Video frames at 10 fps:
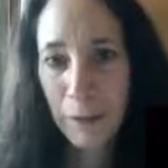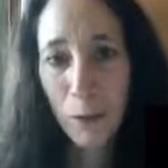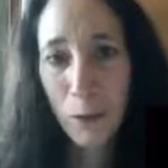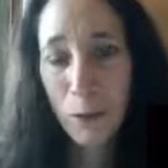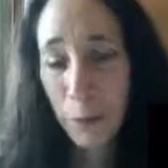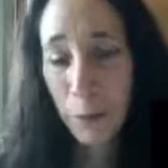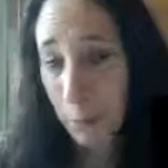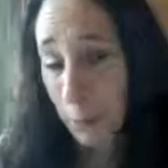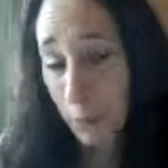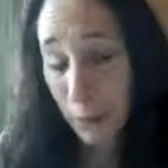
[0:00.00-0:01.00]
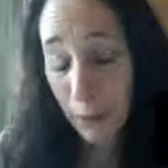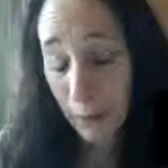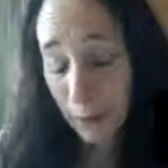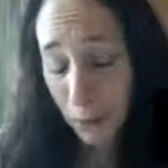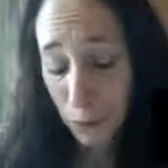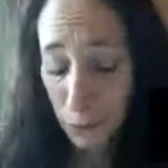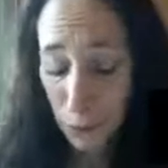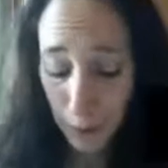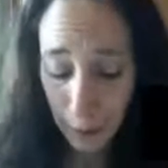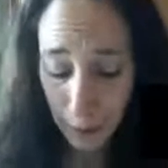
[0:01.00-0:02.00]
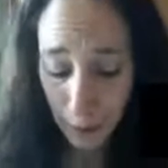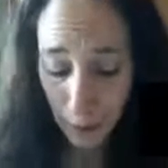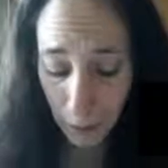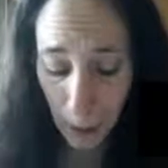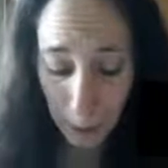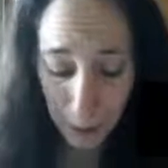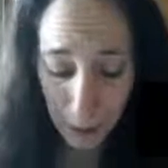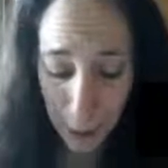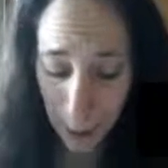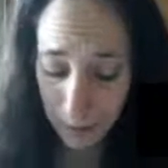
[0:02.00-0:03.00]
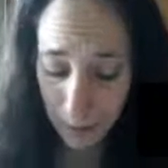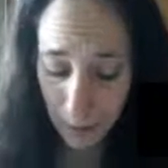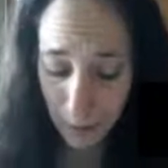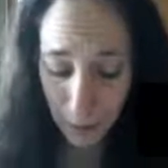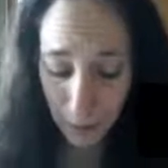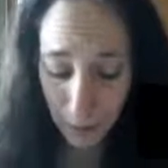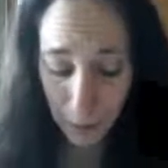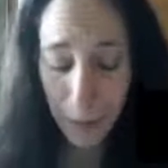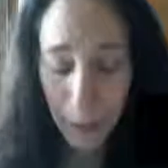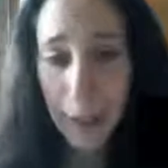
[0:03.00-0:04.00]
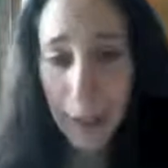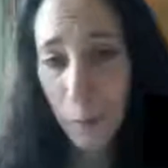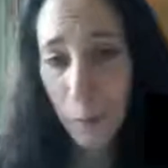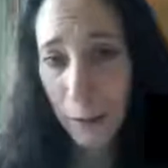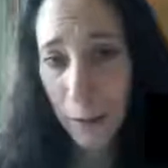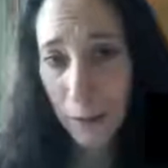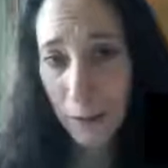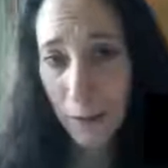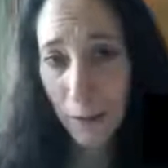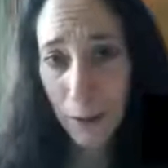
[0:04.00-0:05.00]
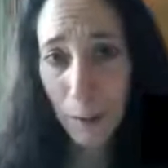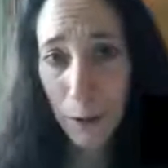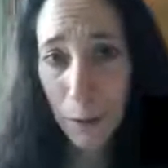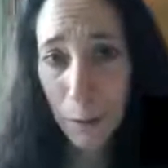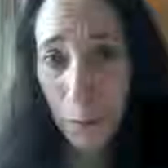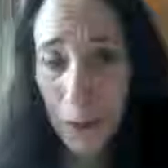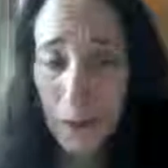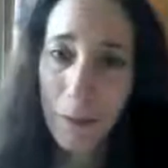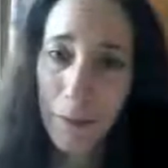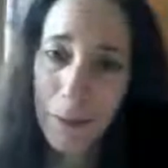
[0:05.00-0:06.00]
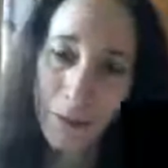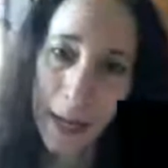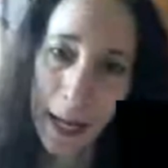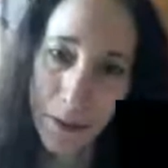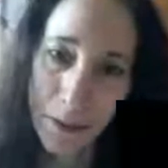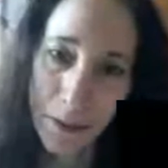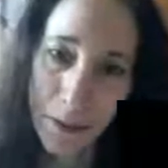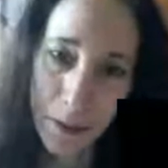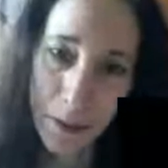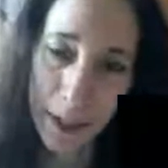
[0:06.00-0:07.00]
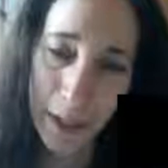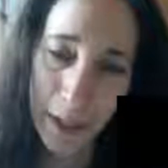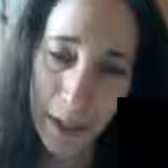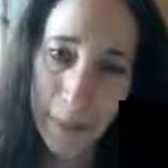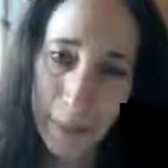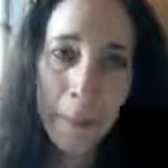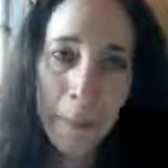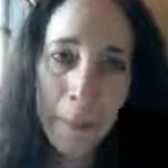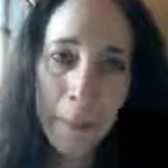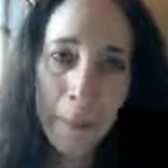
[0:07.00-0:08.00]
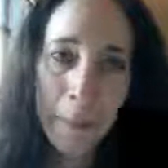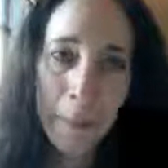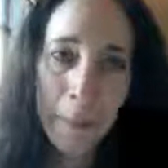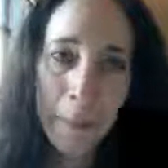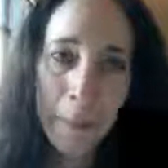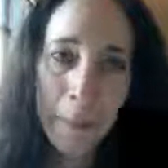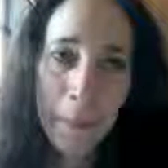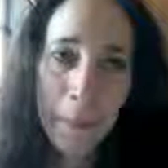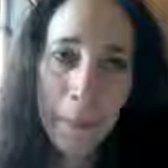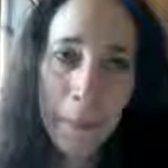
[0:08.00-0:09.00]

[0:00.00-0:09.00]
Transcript: Most people truly, come to class, from my experience, or coming to a mixed levels class, for example, and they come